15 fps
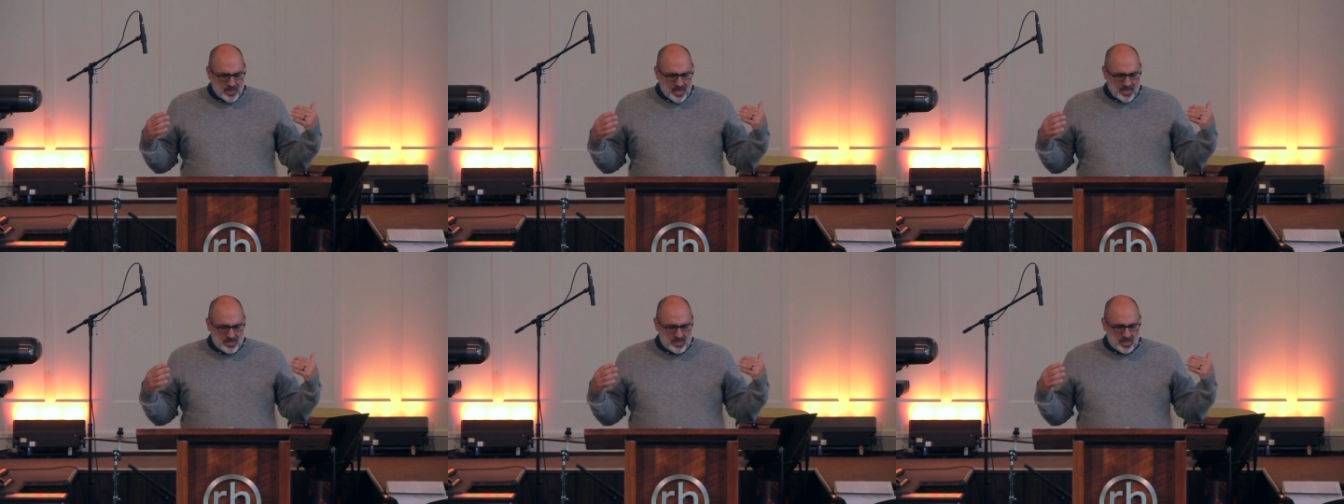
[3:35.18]

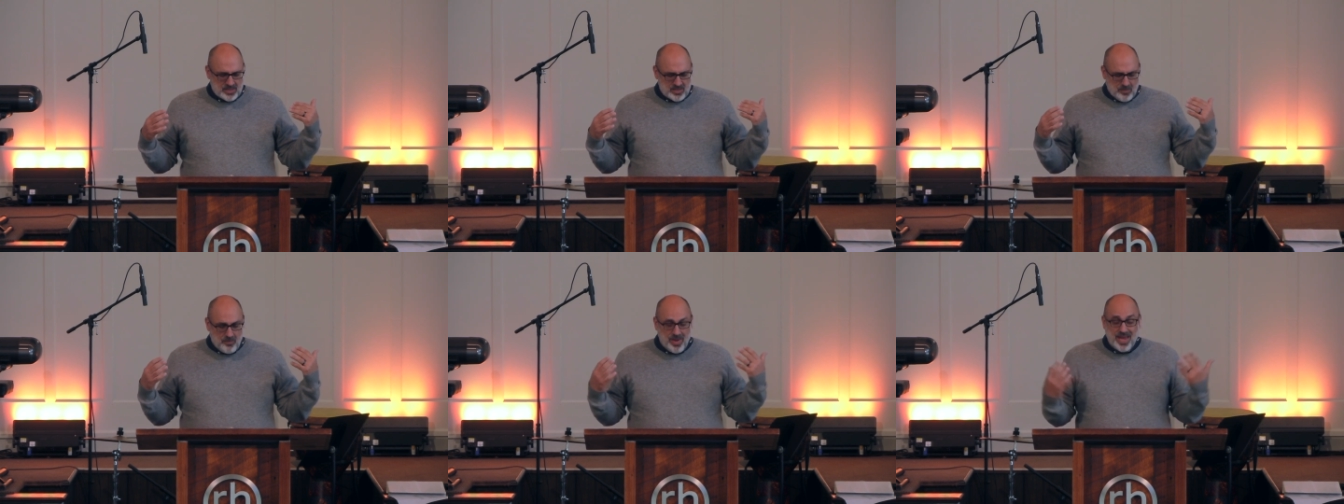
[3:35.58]
to,
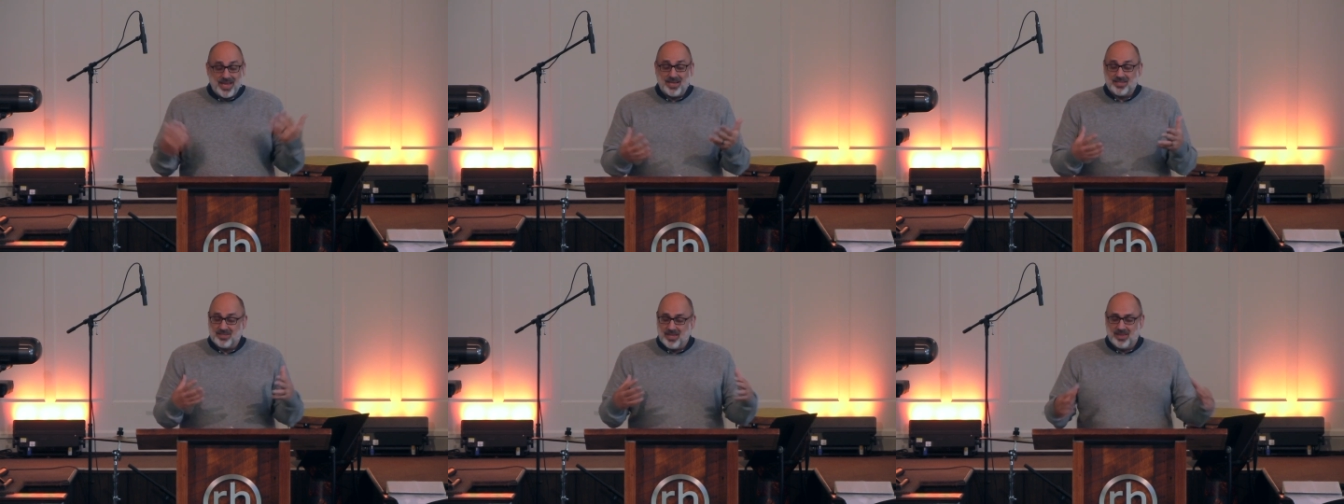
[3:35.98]
to make
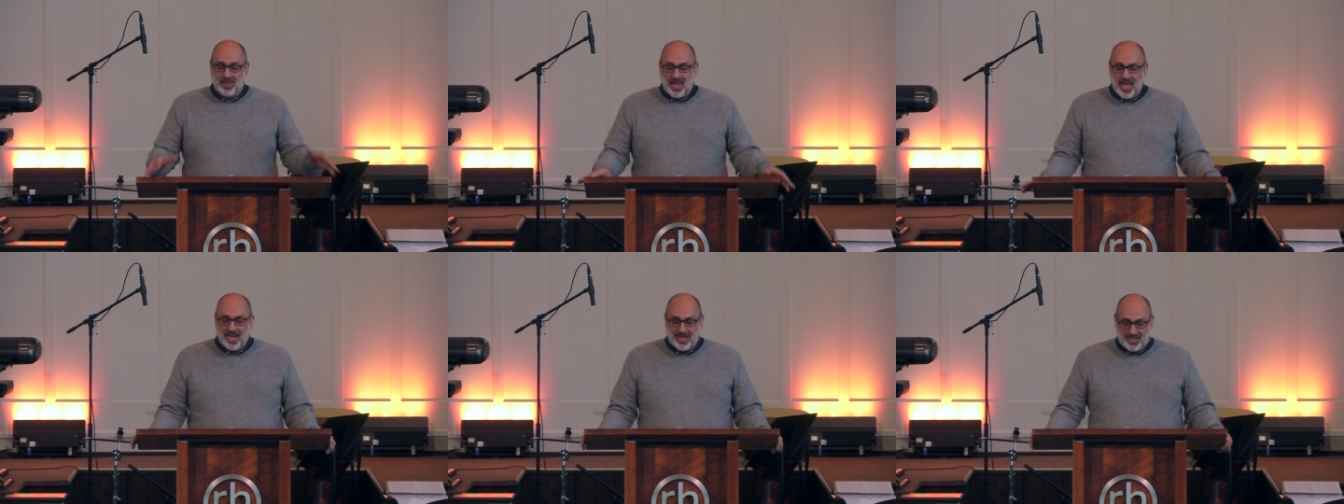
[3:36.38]
us the
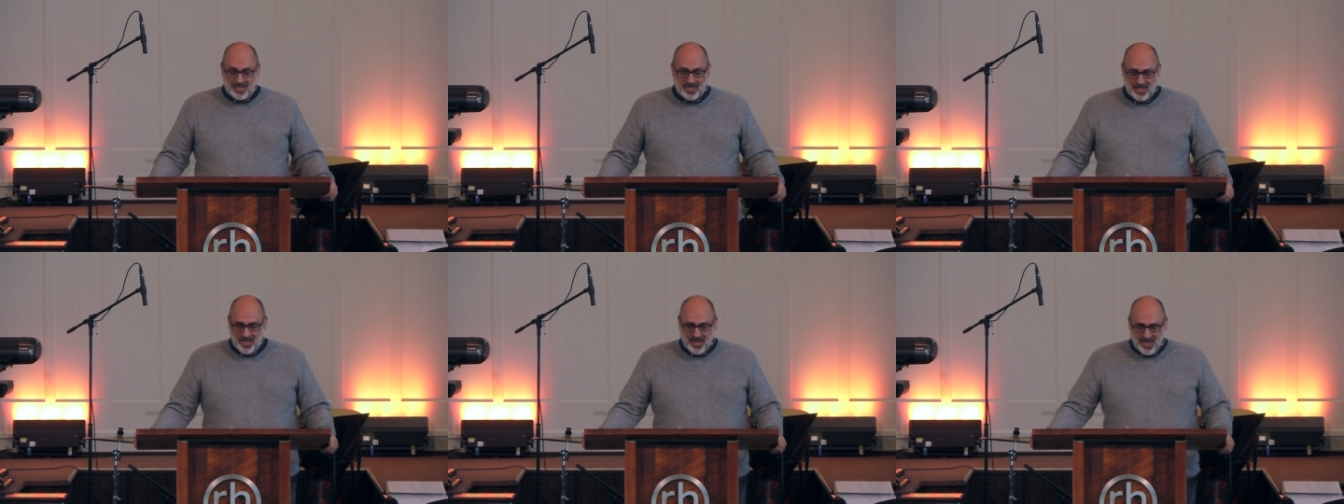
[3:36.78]
light
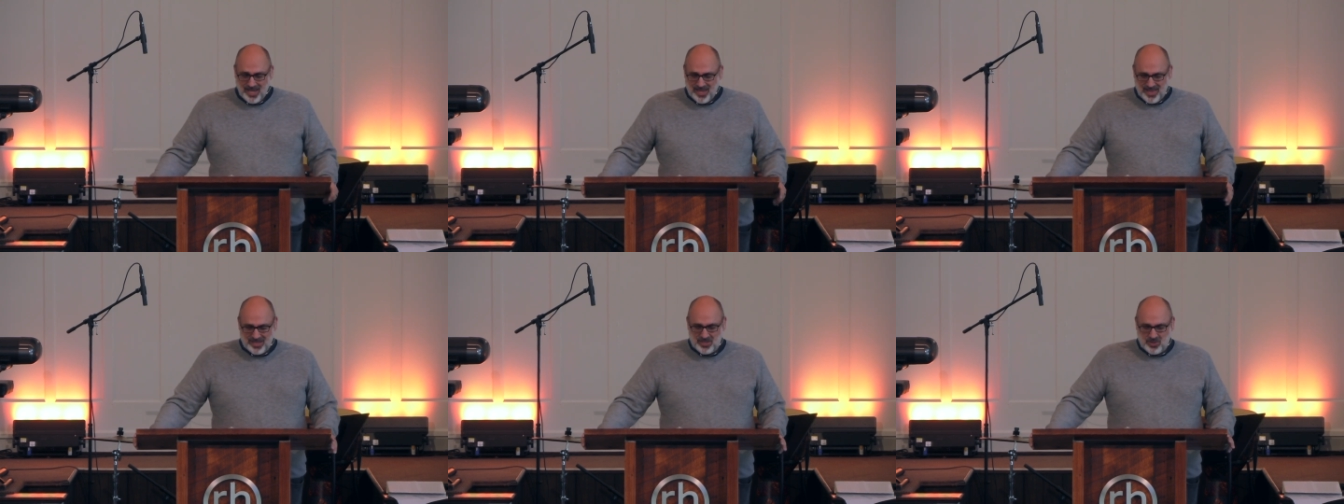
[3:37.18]

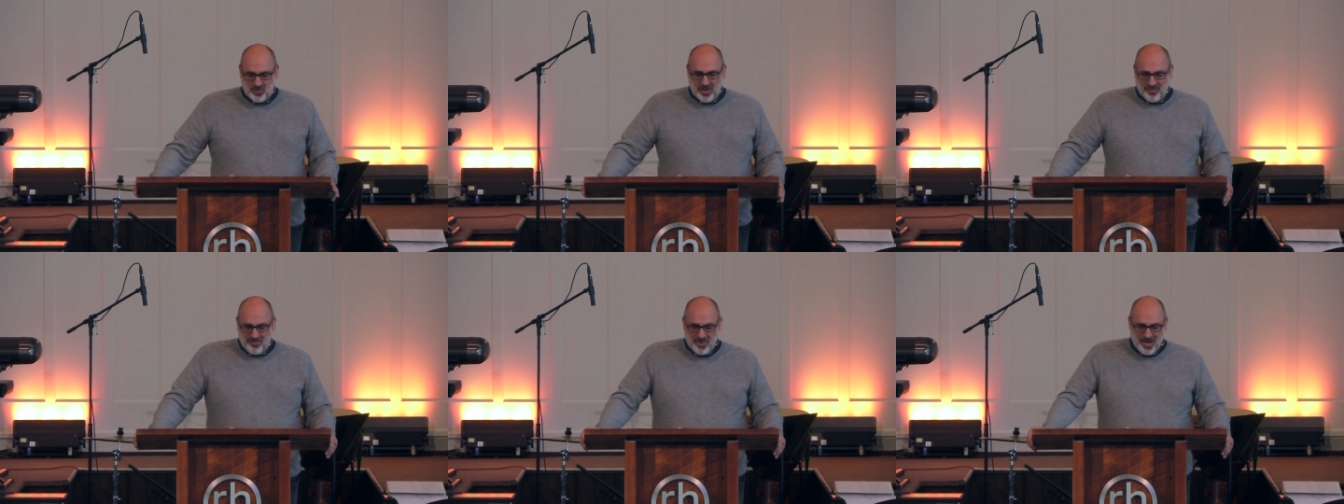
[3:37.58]
that you
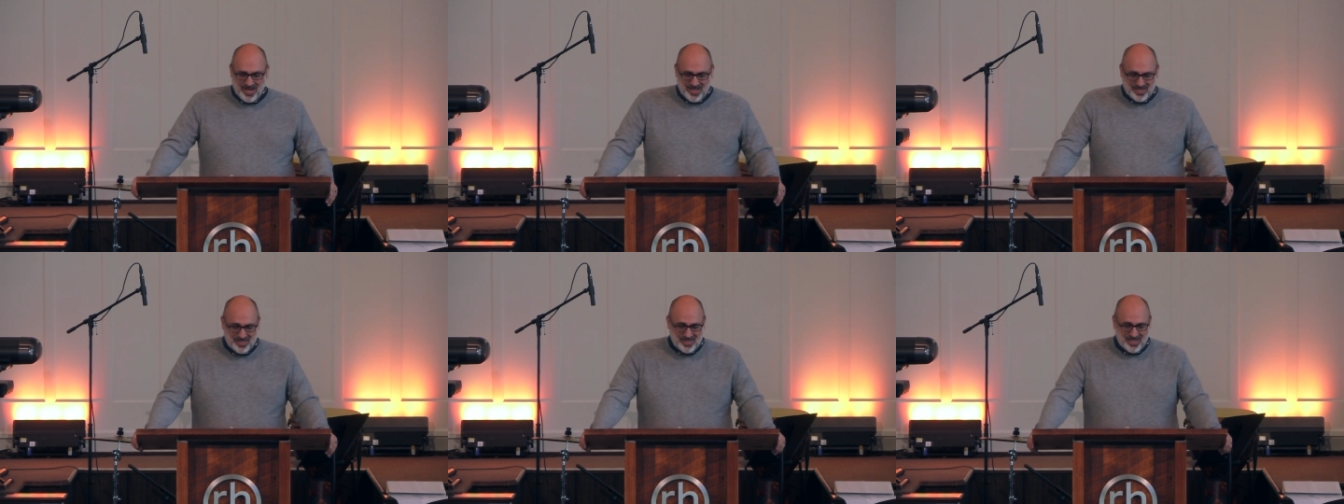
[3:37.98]
have made
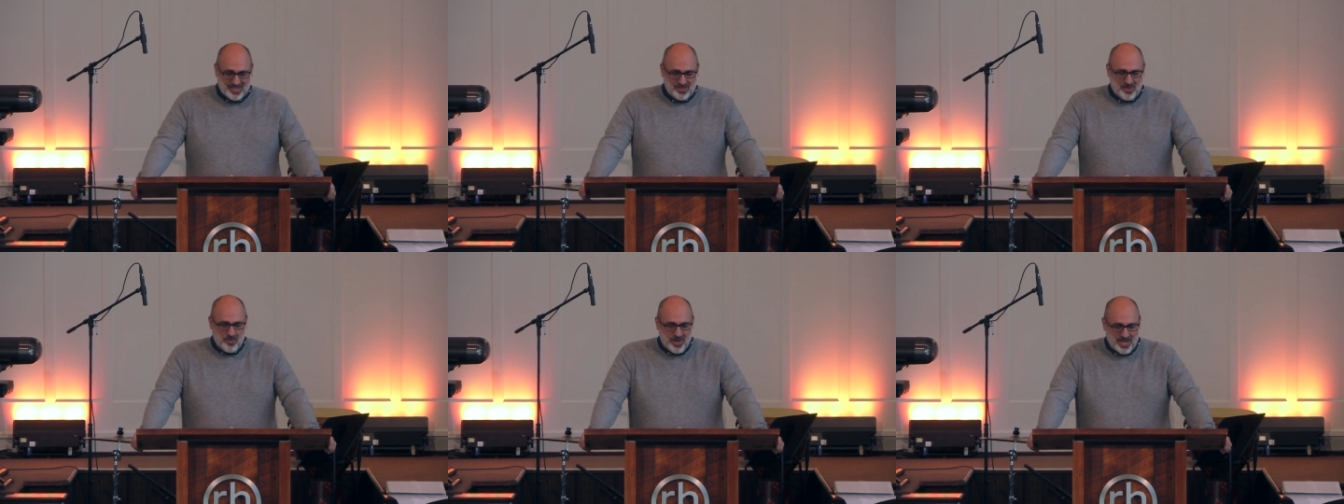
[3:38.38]
us
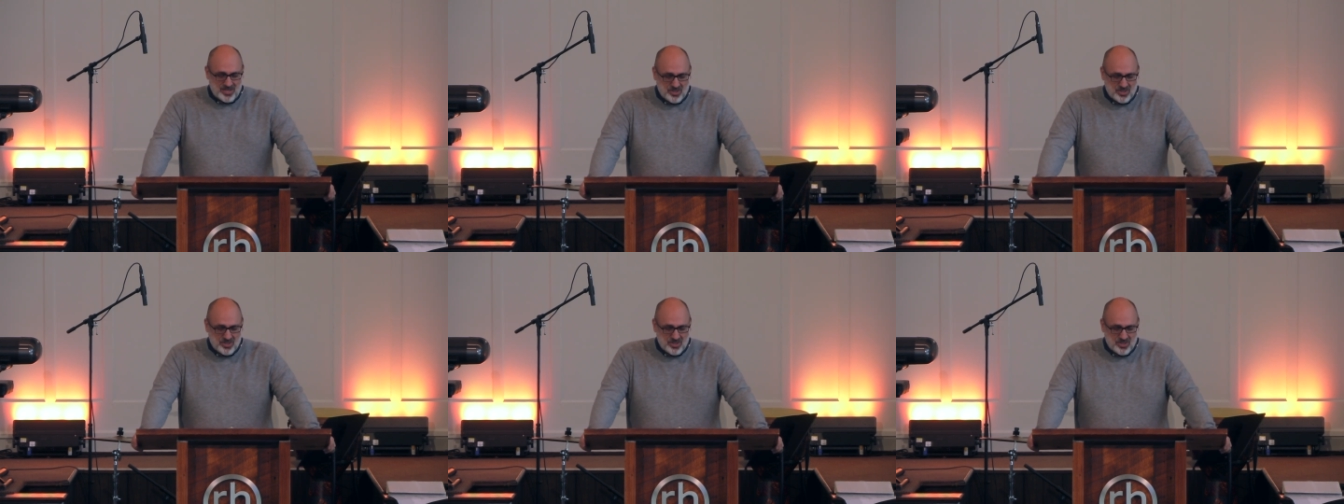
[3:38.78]
so that we can